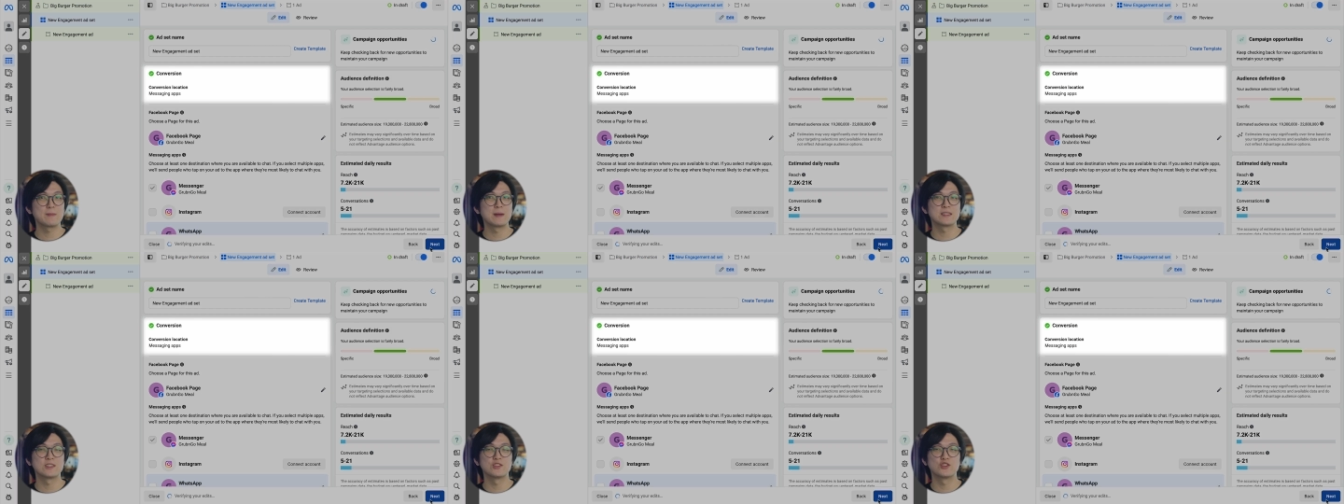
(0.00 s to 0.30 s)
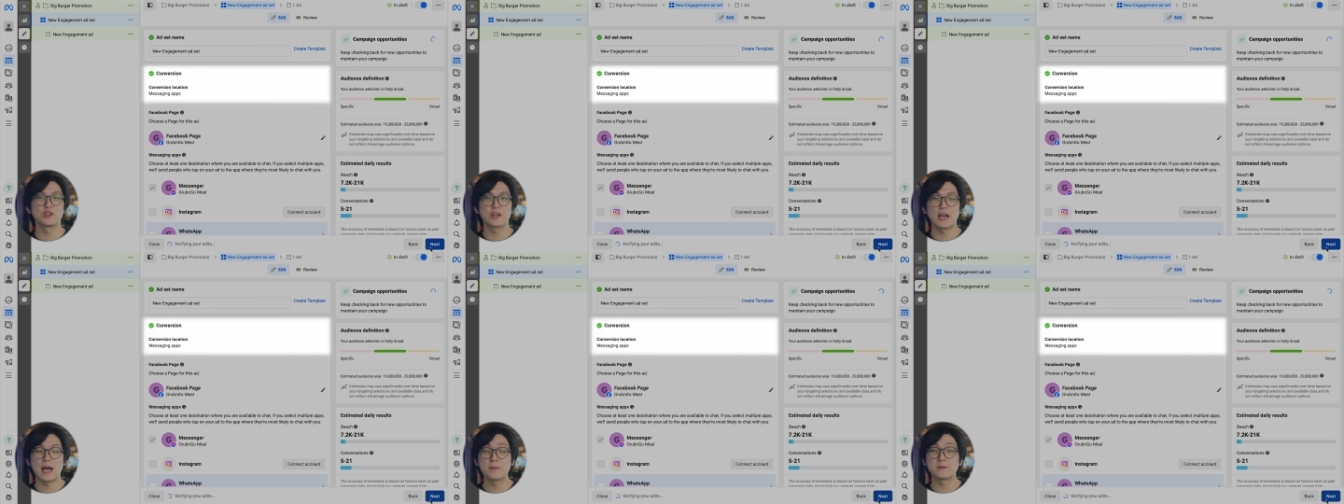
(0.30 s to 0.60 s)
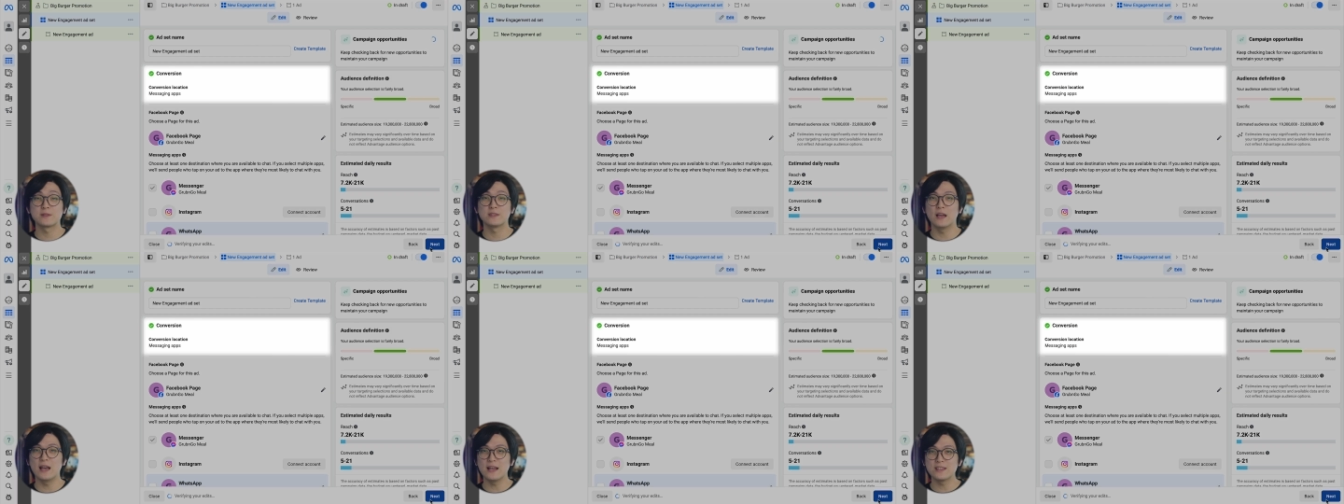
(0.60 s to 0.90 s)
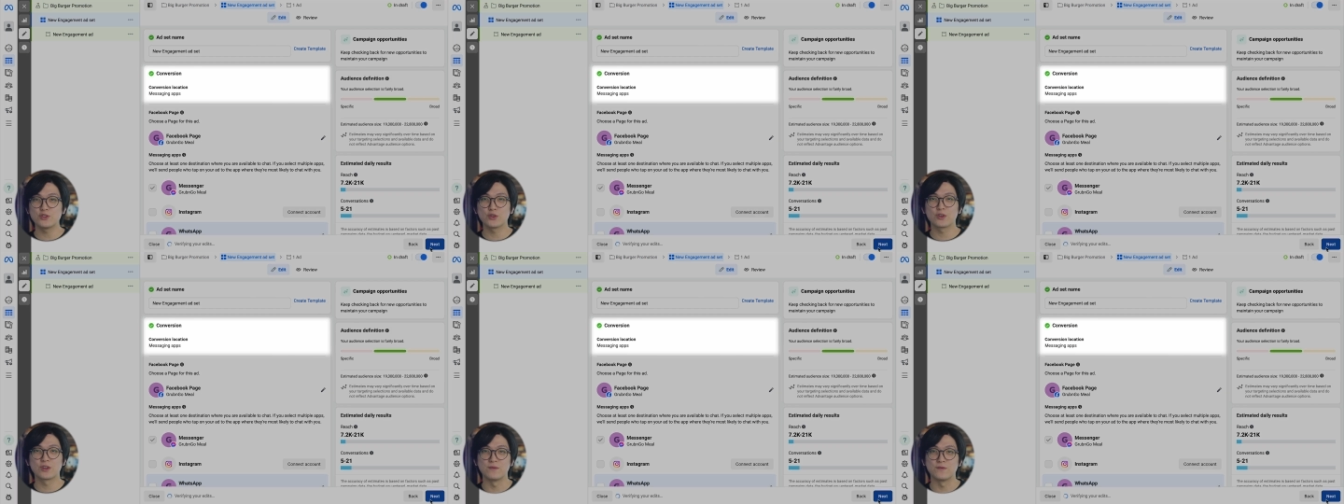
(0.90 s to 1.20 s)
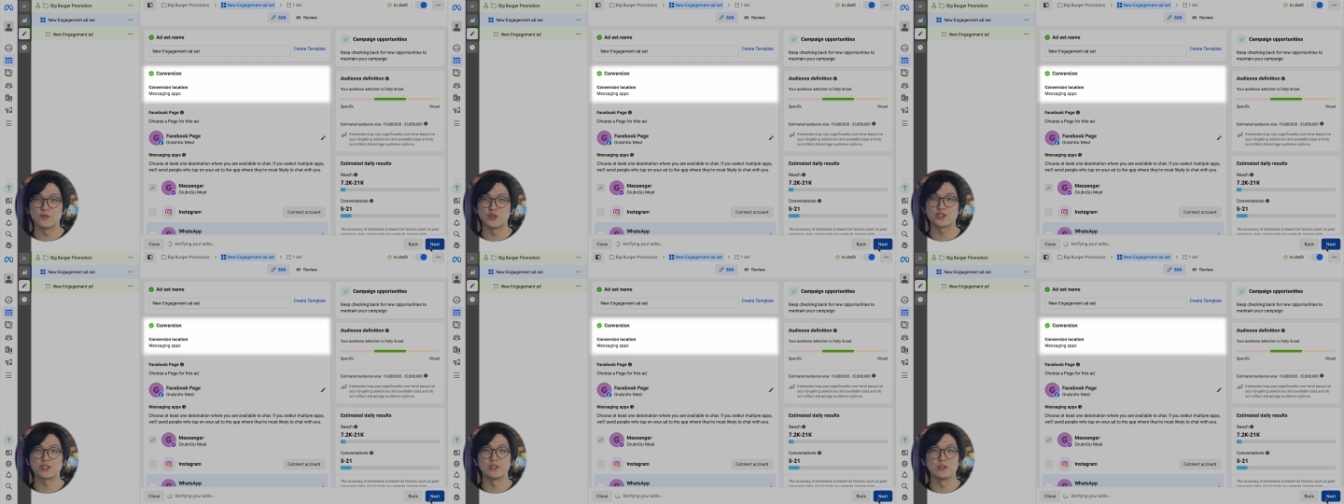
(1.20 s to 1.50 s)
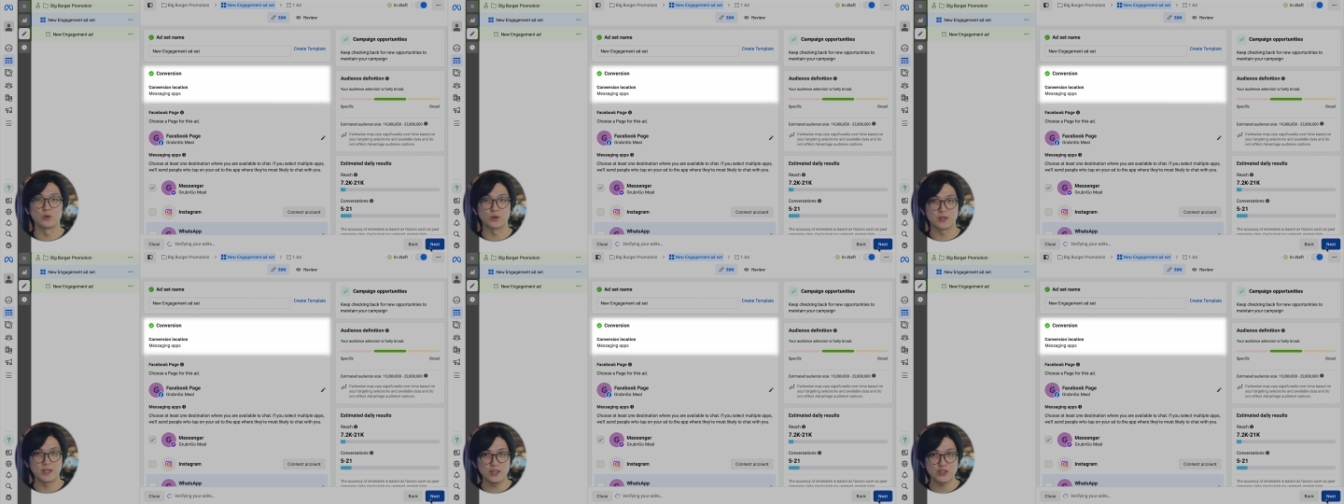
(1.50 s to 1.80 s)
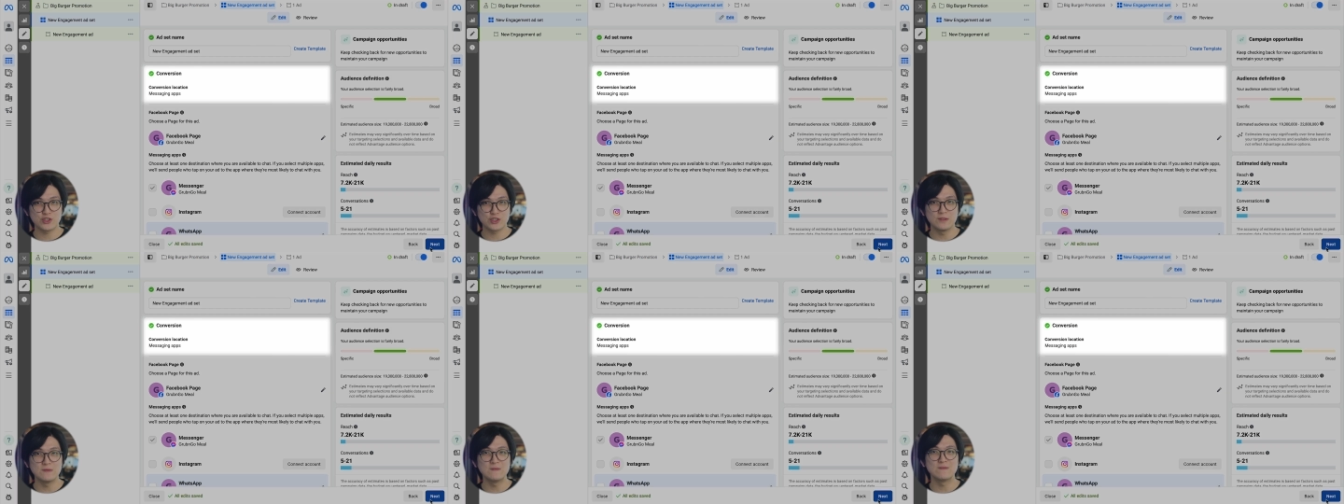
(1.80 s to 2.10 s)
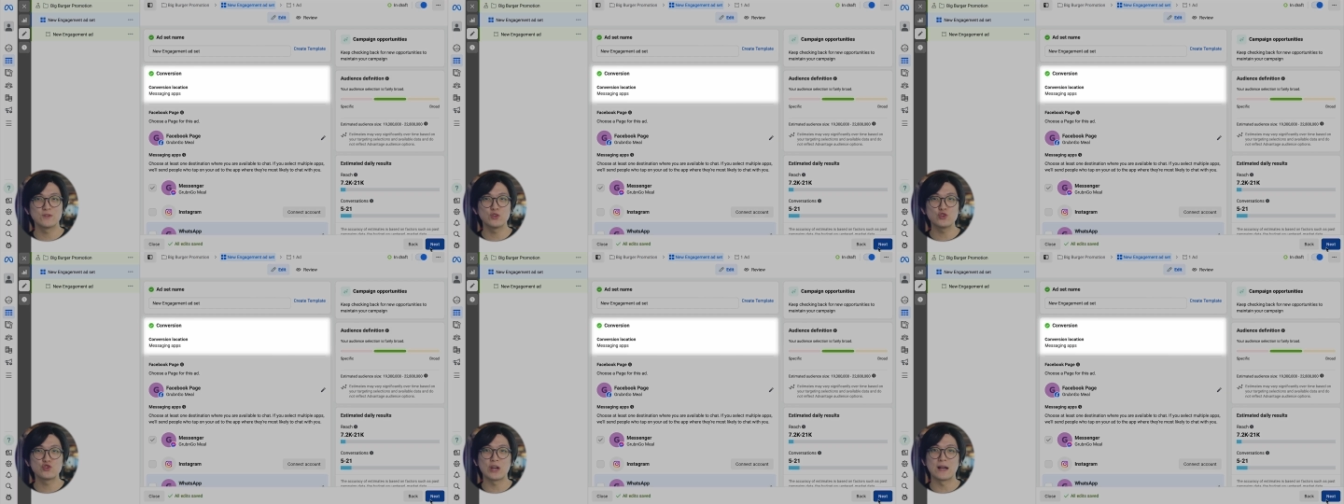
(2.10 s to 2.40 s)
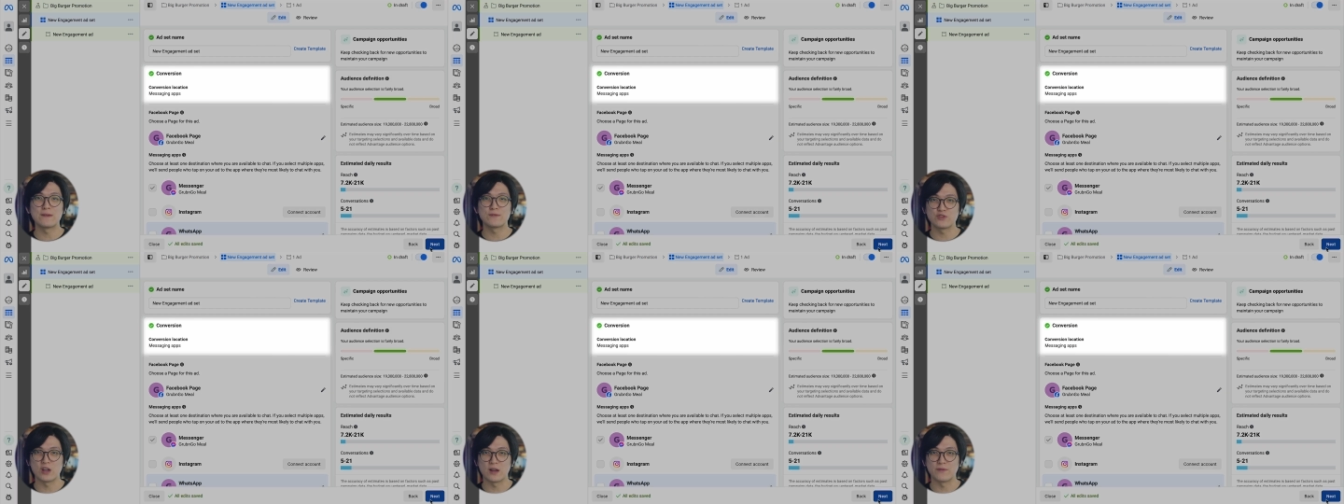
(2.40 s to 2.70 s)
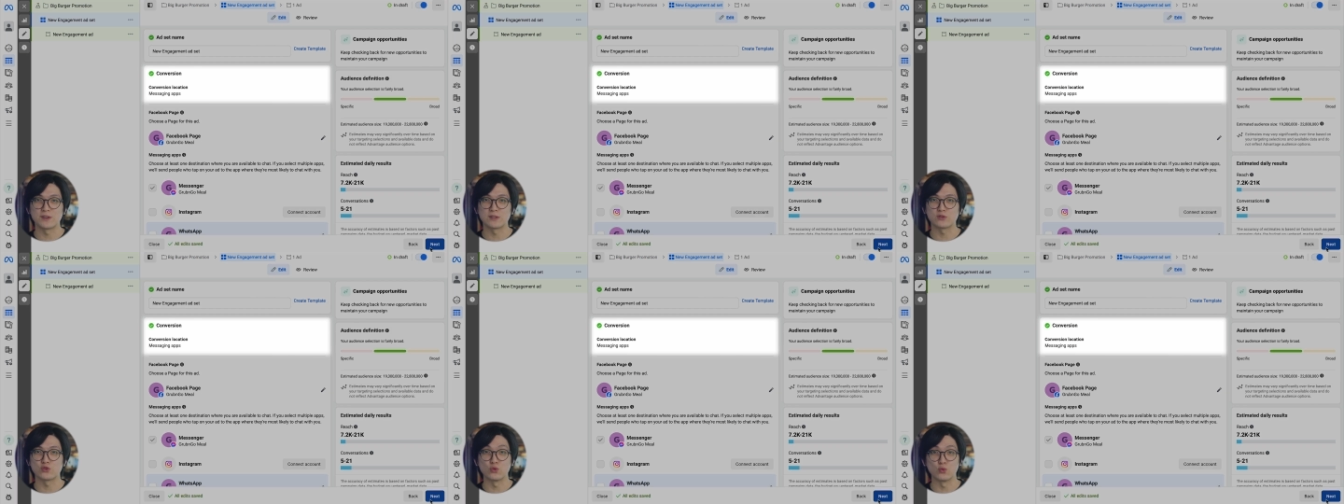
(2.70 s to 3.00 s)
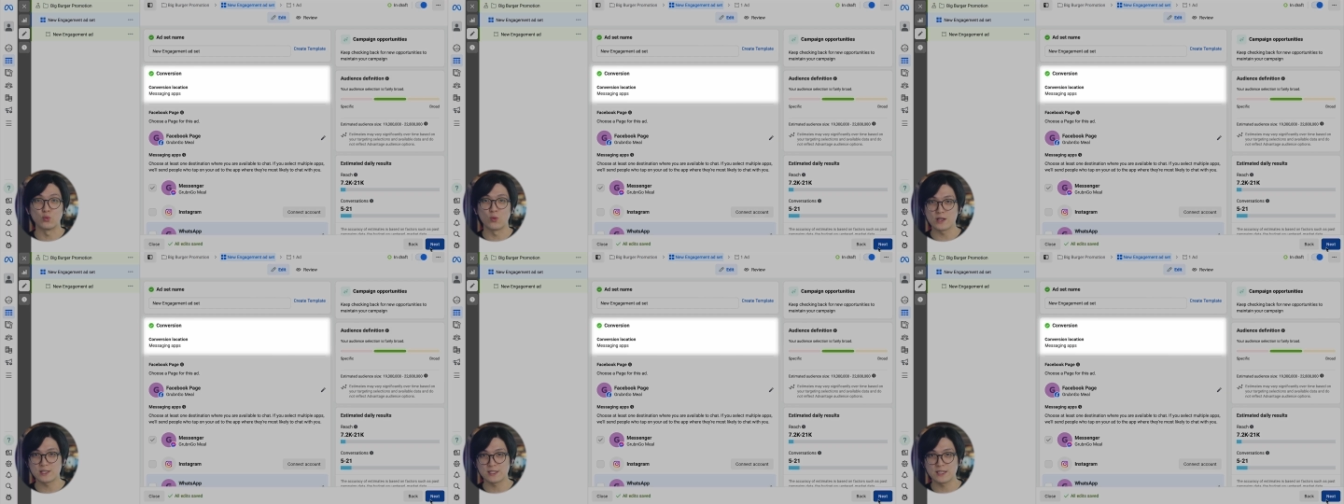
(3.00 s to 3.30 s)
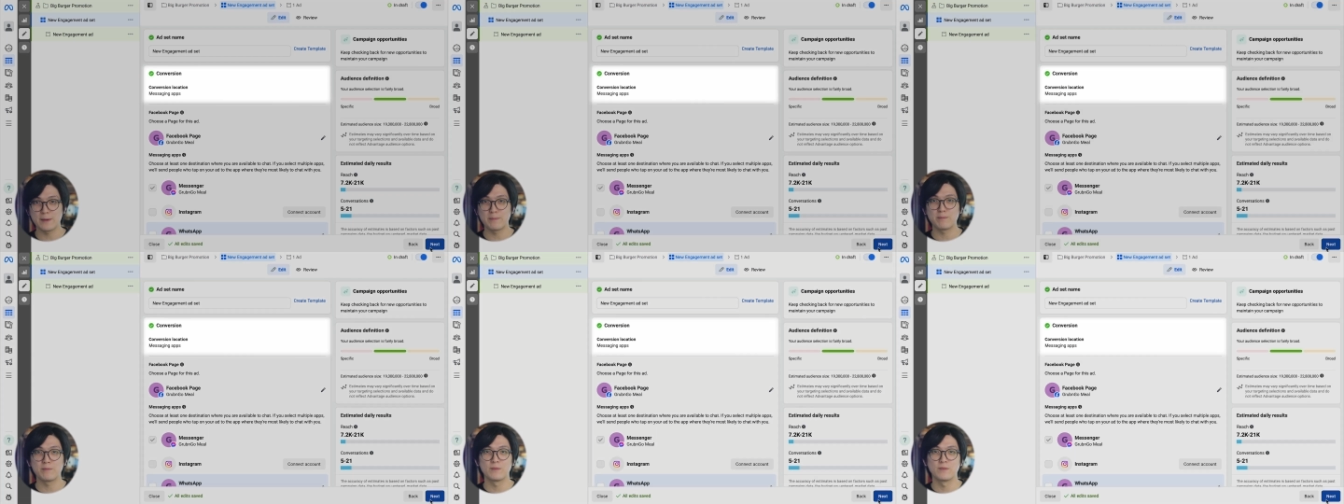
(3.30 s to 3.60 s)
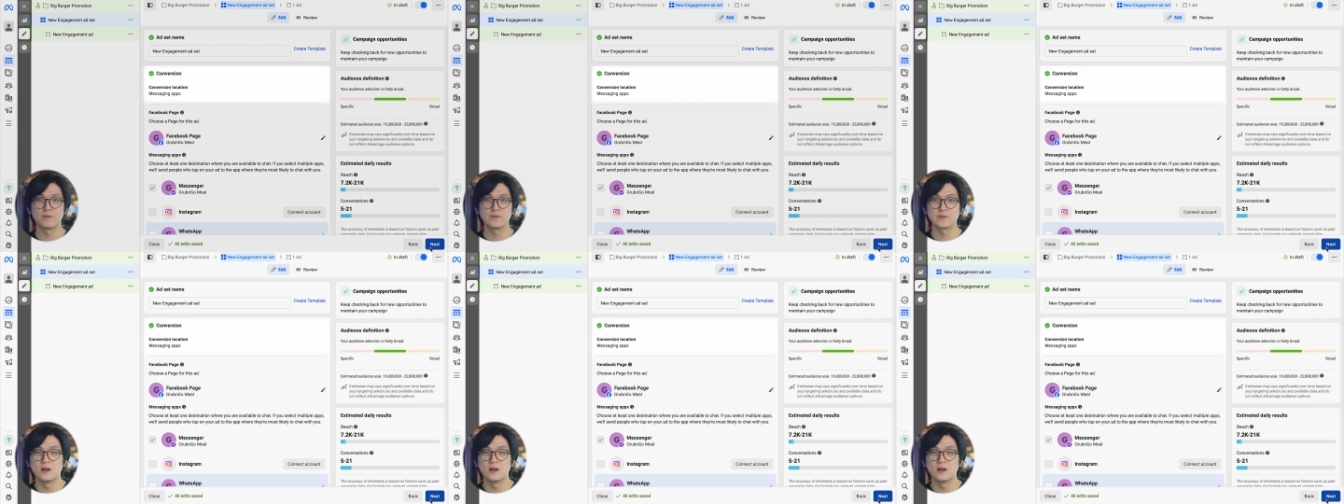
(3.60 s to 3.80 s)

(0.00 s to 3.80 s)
messaging apps as your conversion location to drive traffic to WhatsApp.